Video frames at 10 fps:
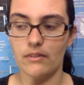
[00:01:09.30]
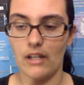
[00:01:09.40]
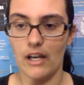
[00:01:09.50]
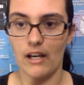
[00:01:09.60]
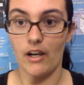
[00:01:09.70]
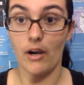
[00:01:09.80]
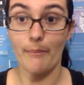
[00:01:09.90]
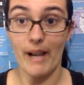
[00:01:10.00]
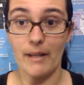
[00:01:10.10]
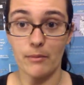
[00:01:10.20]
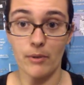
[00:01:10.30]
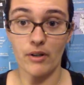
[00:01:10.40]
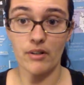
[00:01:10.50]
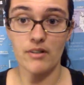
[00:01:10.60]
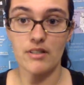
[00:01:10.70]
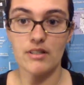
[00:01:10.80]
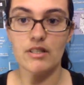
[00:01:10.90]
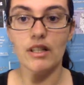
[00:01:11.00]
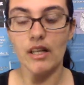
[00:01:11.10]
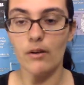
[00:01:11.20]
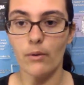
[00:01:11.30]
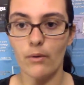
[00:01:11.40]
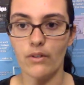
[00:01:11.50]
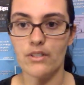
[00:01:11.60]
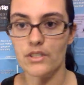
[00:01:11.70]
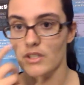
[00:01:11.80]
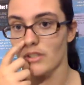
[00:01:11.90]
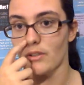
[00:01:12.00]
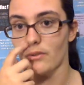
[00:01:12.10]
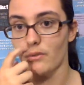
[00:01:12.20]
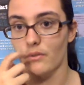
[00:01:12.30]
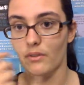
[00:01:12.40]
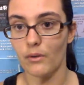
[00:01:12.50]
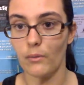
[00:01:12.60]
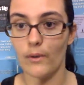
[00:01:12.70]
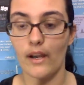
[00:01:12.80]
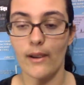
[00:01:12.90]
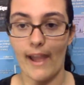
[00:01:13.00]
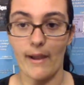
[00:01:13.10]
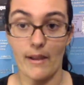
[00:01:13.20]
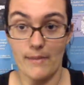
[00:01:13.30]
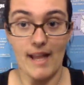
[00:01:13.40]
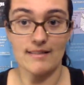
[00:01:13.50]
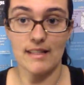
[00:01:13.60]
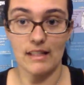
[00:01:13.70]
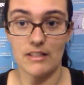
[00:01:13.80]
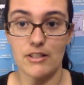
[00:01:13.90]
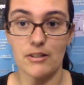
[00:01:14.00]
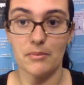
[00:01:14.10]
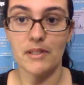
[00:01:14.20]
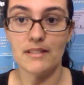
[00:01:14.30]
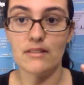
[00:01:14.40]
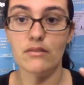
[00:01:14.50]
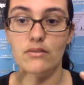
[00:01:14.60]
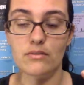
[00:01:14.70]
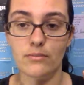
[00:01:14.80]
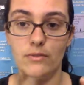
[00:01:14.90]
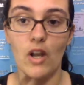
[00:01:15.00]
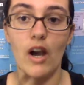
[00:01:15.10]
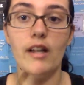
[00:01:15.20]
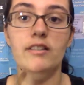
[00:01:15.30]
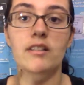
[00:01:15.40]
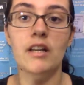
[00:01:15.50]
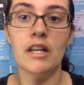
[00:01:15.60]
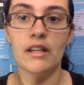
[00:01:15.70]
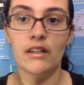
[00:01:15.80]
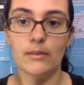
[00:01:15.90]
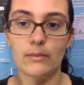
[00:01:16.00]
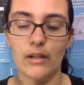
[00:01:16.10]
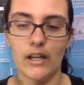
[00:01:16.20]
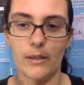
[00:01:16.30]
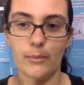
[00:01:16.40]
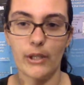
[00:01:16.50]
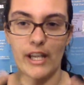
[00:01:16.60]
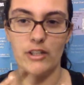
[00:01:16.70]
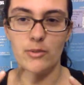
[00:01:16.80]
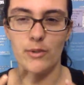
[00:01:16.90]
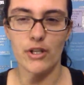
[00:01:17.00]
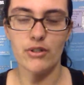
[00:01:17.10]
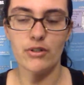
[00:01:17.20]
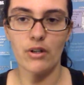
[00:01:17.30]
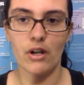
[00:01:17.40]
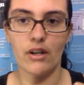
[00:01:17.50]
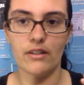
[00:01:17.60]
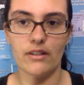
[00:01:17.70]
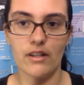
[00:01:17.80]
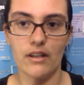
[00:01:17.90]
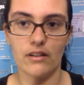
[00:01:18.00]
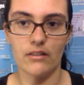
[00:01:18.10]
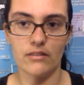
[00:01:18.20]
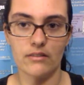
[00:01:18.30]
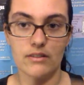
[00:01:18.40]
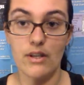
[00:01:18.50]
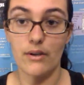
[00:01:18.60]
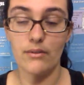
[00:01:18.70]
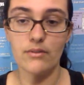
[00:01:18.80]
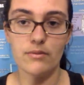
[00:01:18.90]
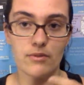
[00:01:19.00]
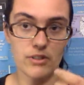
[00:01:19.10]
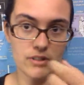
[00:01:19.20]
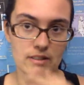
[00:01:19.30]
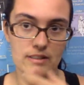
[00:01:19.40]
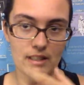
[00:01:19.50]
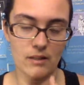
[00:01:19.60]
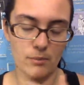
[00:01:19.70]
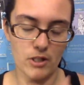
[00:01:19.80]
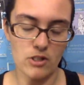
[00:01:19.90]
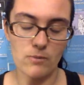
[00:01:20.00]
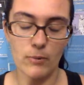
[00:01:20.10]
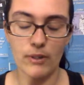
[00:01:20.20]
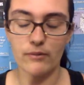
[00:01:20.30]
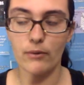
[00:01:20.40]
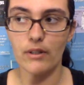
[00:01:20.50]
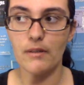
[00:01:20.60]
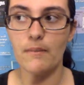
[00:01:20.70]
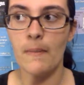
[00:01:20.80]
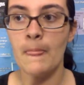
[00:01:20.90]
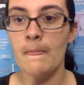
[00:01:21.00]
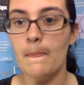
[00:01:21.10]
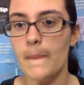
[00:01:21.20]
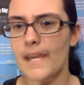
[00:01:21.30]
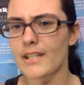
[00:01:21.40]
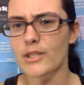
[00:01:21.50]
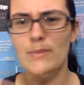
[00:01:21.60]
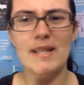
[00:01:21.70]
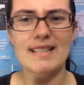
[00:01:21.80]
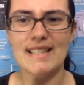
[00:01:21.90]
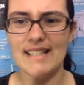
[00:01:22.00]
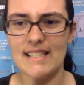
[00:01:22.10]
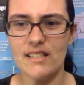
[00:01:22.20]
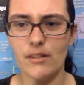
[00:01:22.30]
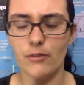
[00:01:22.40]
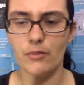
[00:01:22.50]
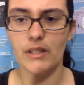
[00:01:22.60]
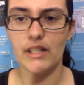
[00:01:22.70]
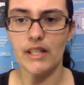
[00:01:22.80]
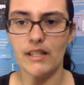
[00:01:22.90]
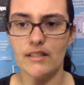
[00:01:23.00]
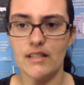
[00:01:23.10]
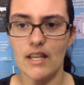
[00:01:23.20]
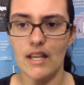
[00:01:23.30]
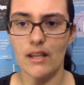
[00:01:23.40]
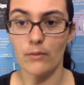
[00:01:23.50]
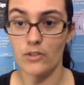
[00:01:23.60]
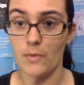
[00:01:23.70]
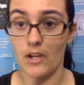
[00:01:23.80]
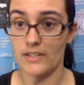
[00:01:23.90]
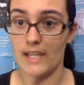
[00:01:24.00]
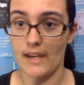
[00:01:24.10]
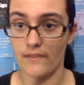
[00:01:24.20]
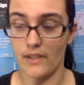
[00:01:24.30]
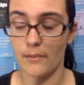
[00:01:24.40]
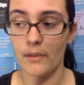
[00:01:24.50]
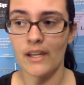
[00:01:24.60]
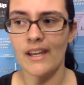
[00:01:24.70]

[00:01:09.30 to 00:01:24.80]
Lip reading: on my part to get a horse to do what I am asking it to do. Because those knots put extra pressure on their nose, which is like a pressure point for them. And it just makes it easier for me to get a response out of them.